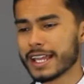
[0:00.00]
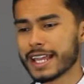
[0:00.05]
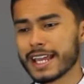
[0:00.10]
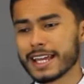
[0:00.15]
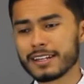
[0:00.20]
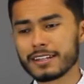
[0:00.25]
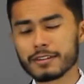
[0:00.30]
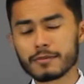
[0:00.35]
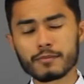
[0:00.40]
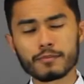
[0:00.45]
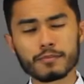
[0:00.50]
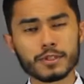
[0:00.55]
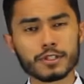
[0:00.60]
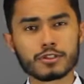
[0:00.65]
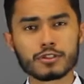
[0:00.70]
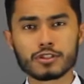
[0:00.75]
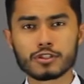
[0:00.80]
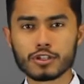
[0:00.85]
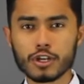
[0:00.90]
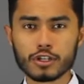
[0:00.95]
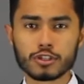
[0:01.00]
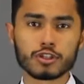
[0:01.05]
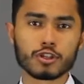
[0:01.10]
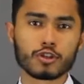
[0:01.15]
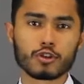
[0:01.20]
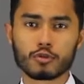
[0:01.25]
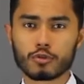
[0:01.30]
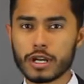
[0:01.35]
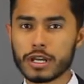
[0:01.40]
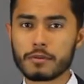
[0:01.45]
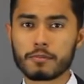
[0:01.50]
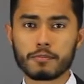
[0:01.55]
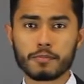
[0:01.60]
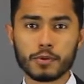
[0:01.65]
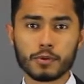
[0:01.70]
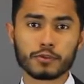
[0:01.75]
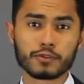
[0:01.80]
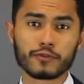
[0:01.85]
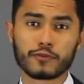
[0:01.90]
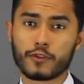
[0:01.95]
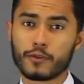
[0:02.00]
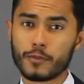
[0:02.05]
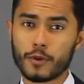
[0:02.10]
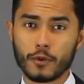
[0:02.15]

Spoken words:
can be such a great boost for